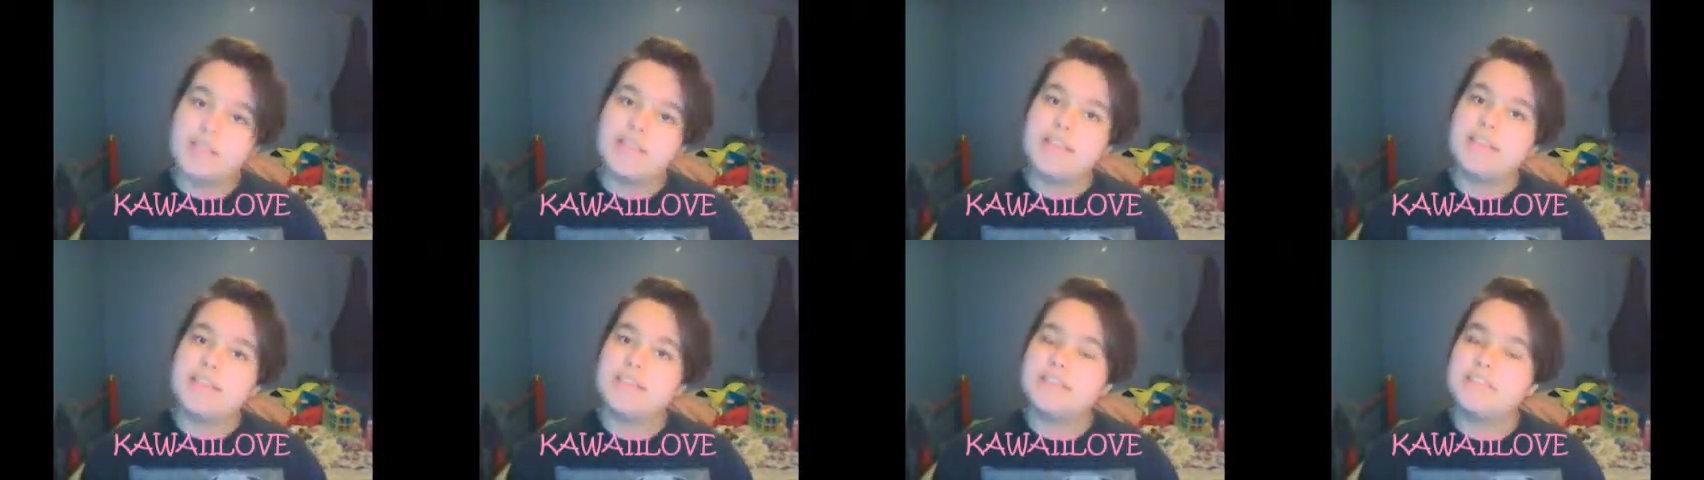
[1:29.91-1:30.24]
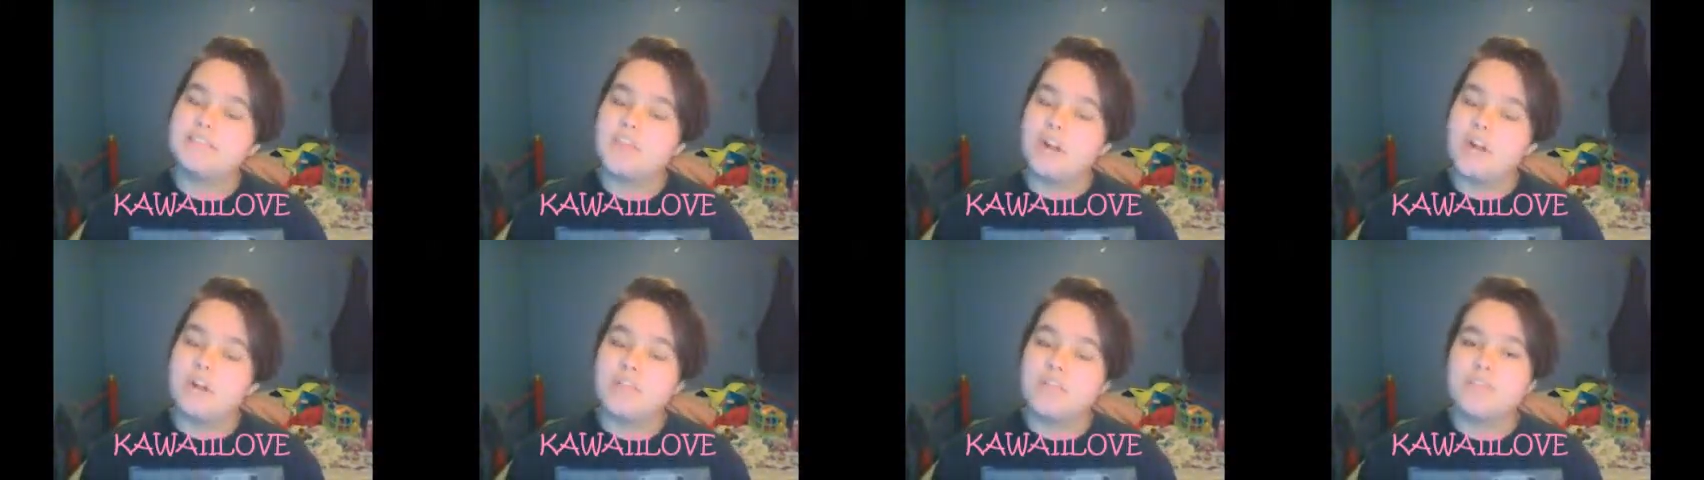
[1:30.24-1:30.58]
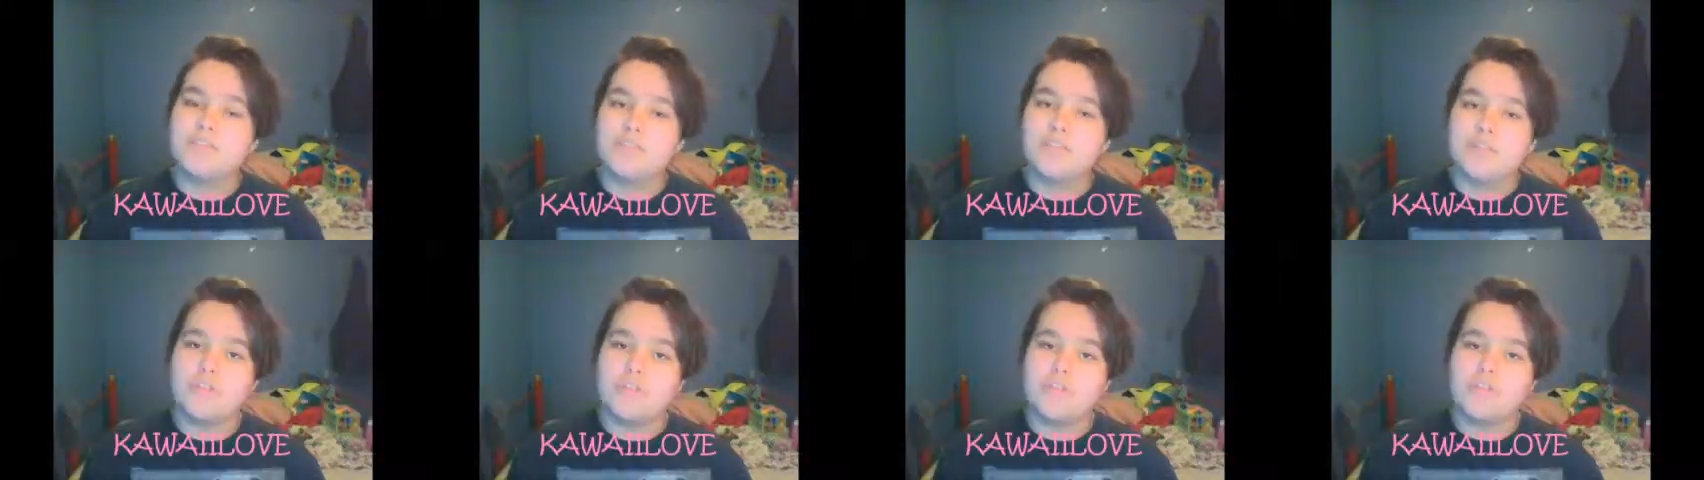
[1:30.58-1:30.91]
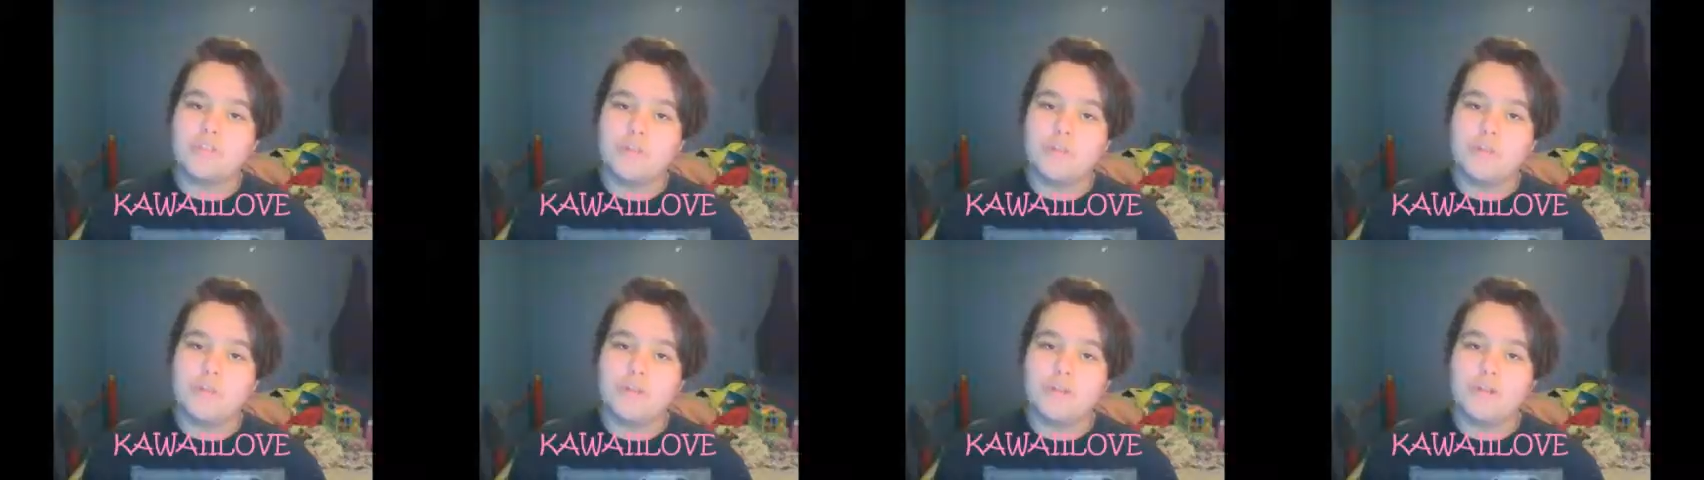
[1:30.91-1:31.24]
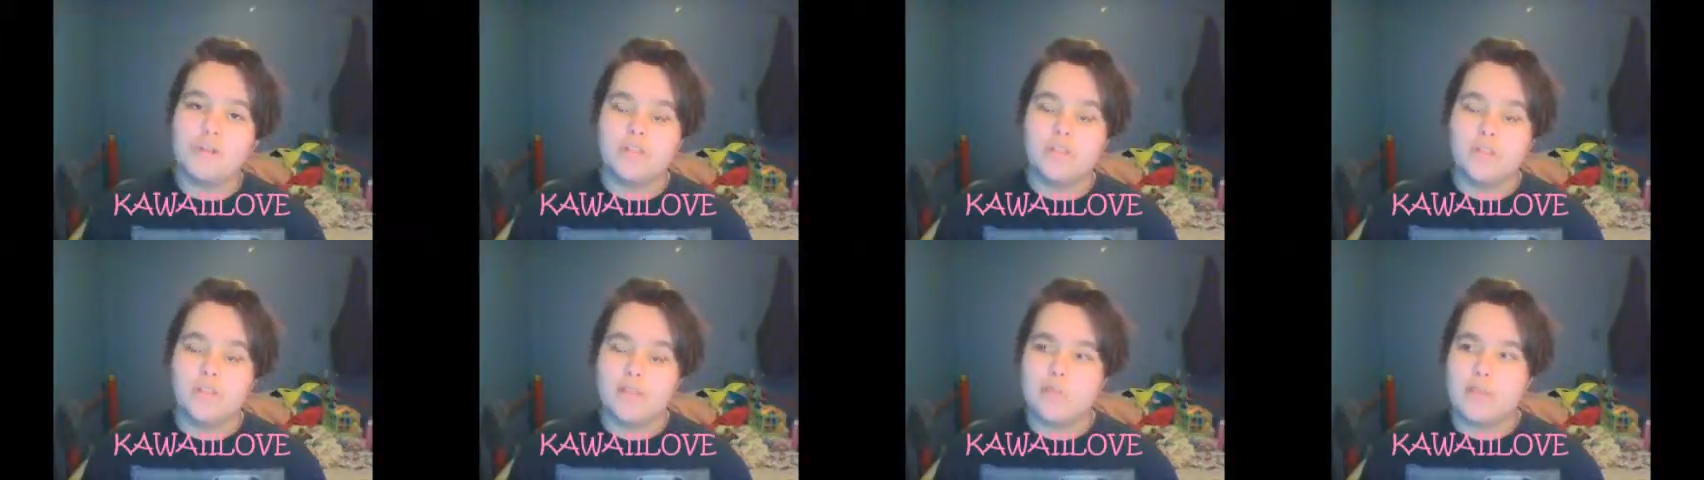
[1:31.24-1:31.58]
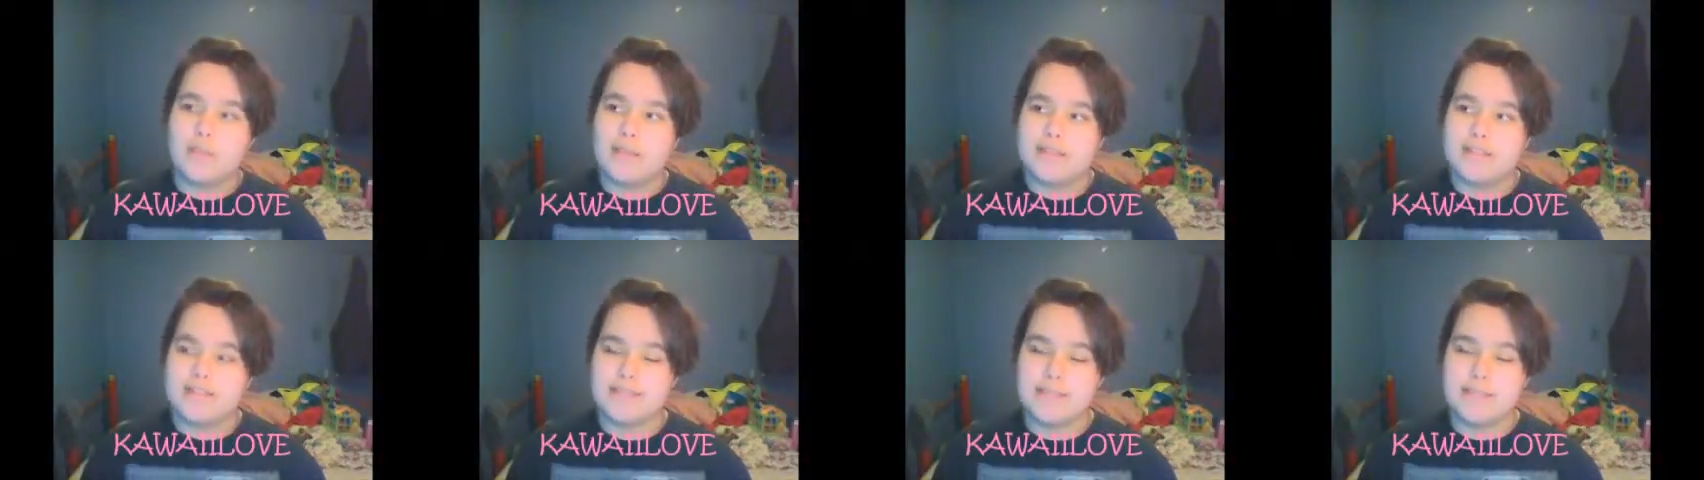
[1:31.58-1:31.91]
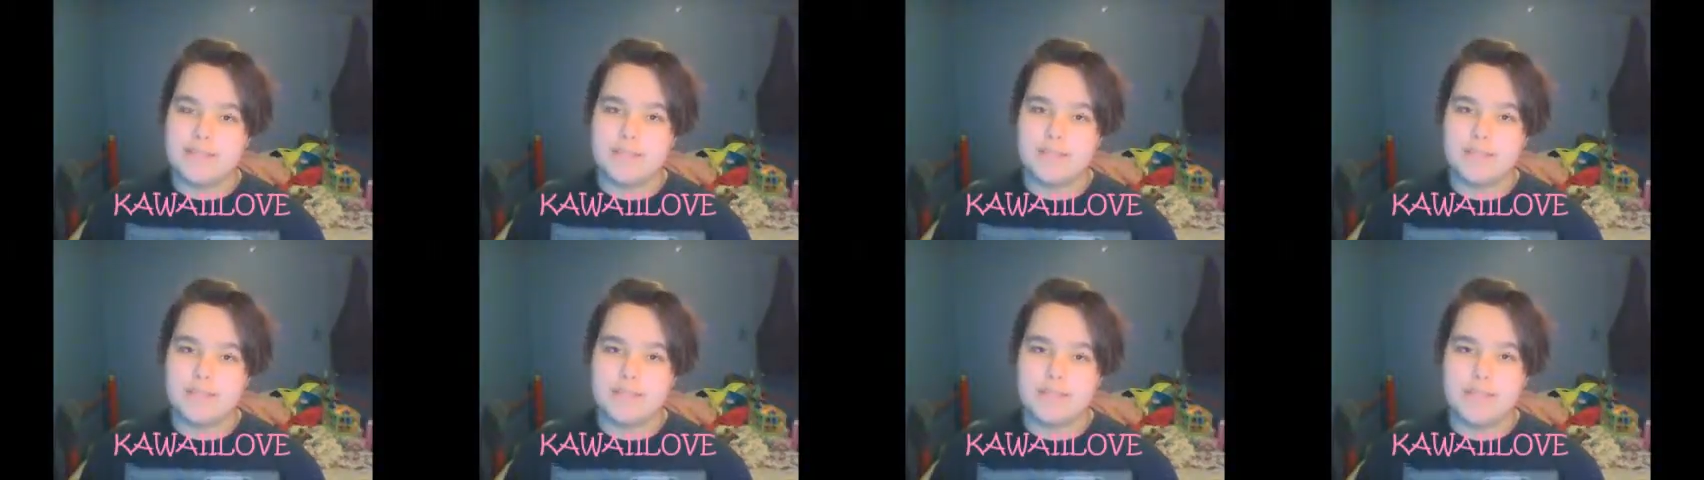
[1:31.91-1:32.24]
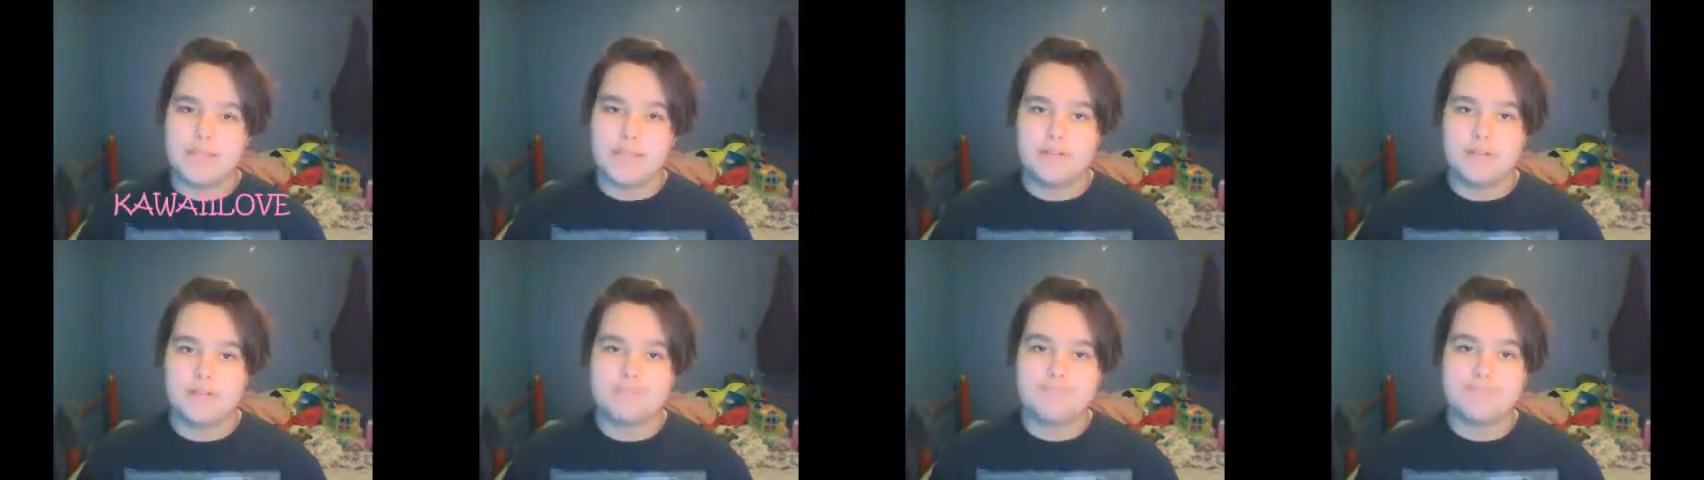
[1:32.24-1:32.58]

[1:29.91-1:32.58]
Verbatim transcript: There is always free shipping to the US though, so.